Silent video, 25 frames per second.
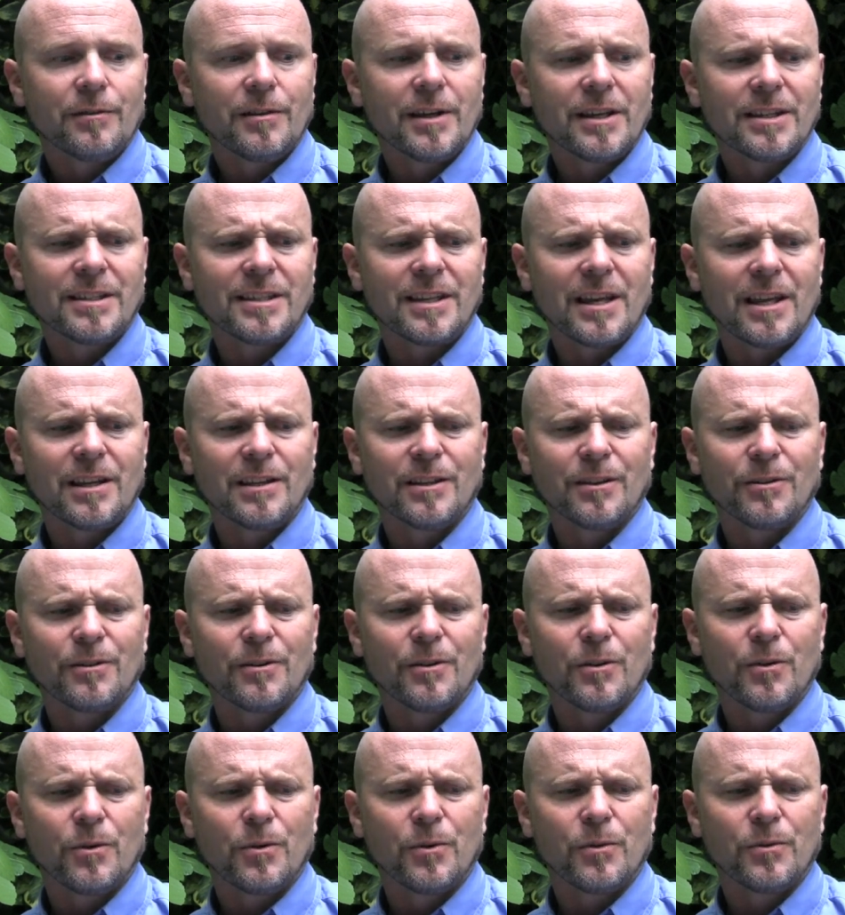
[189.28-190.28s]
they said
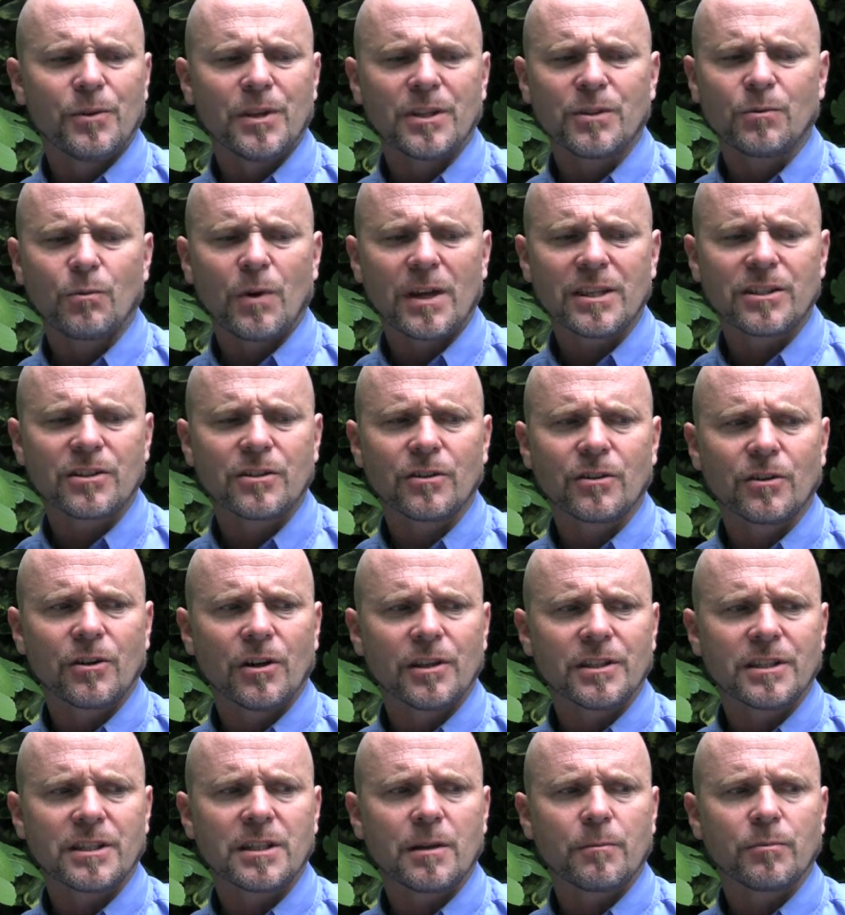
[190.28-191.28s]
this Western
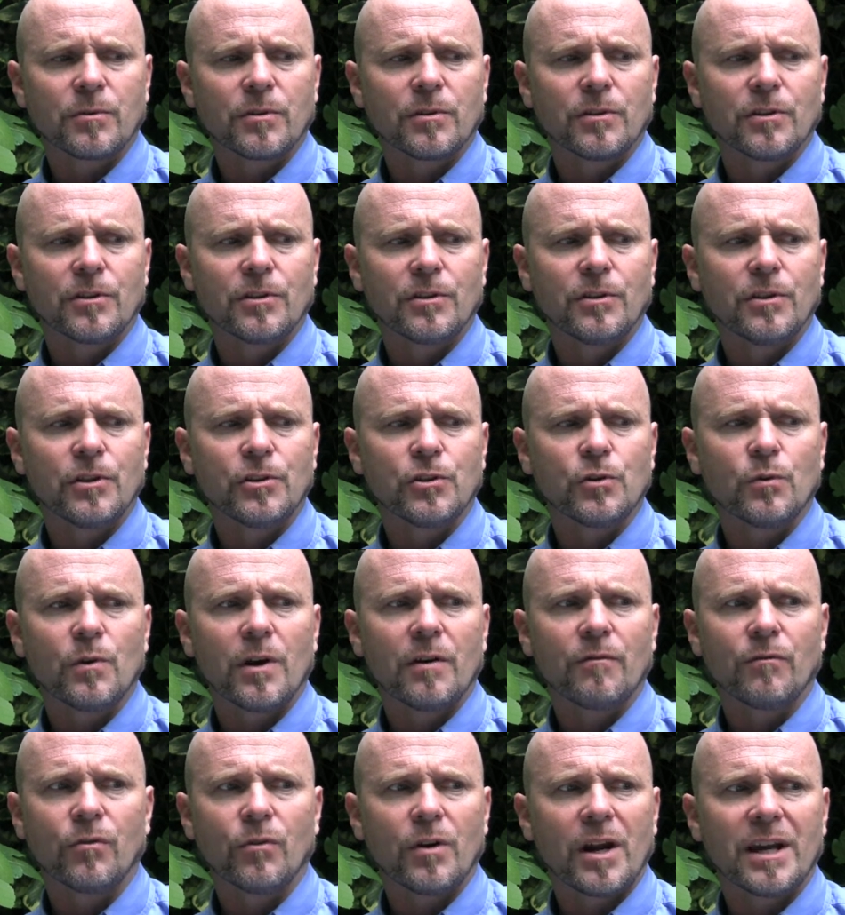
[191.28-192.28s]
concept that you
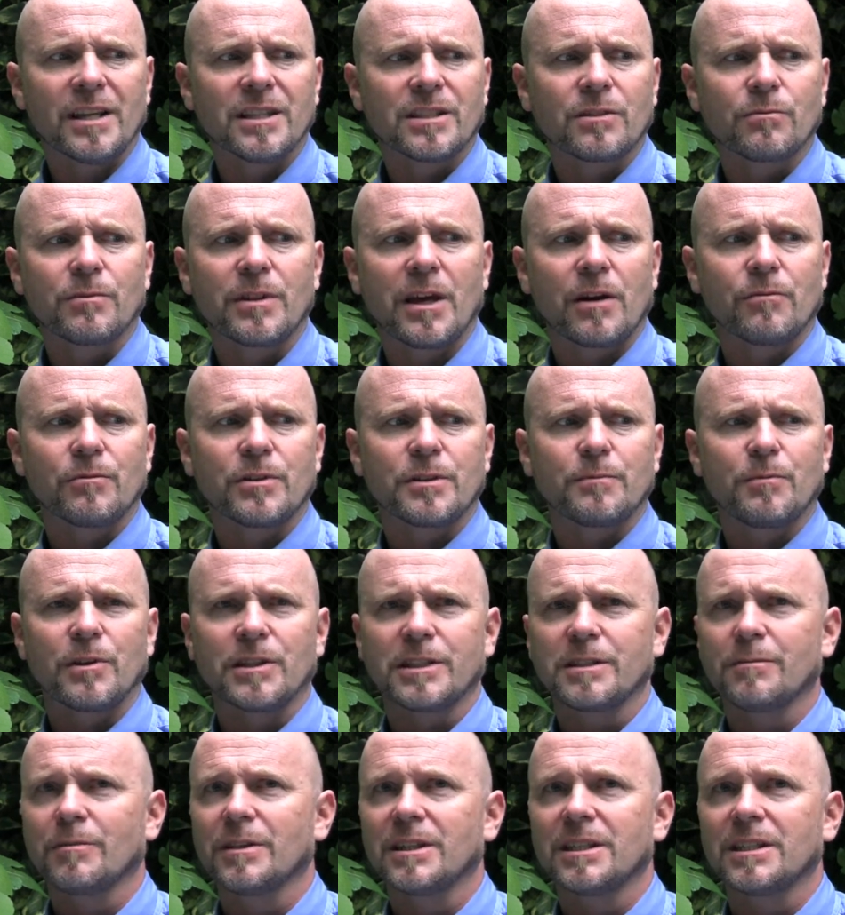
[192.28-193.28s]
have rights without
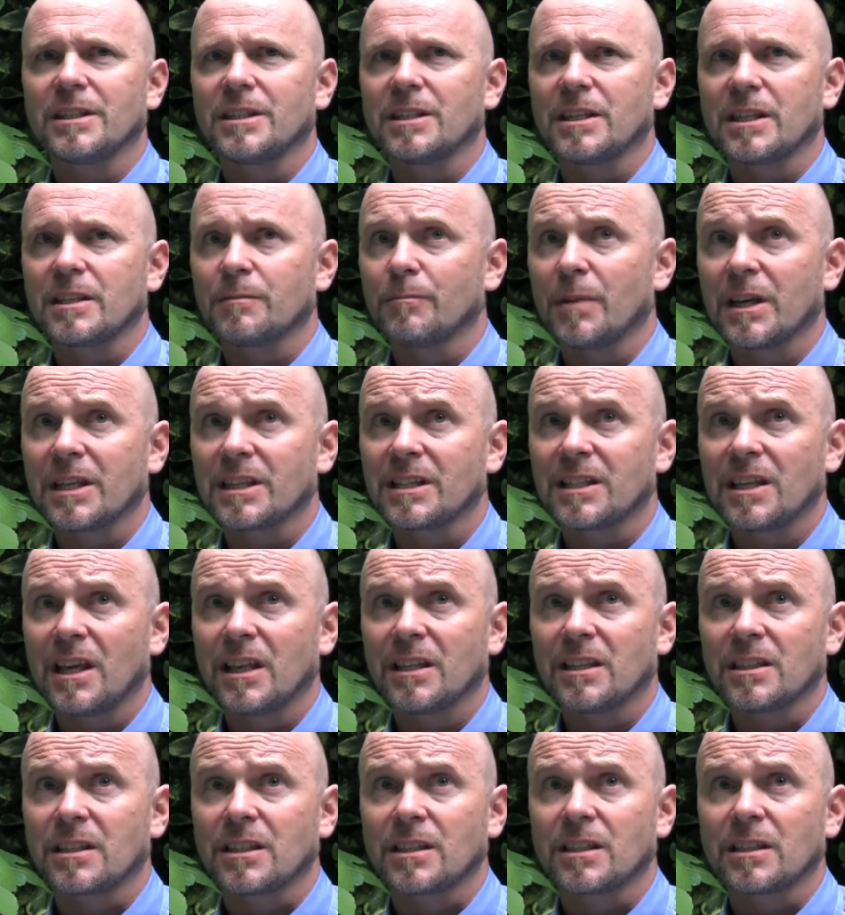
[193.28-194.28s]
responsibility doesn't make
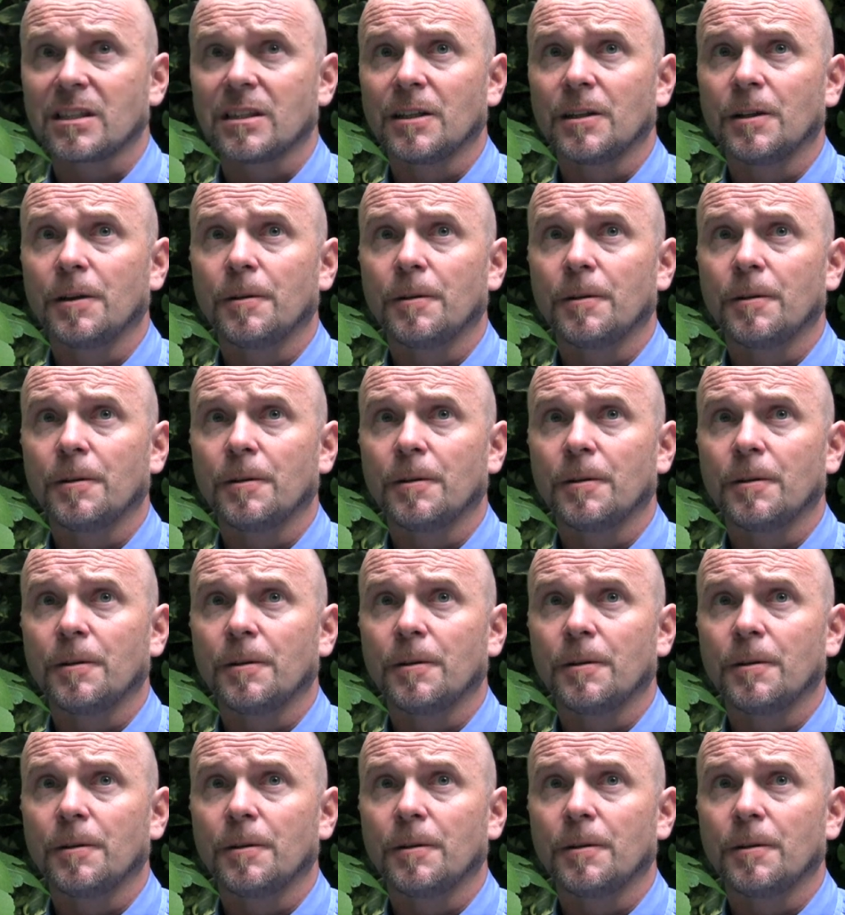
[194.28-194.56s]
sense.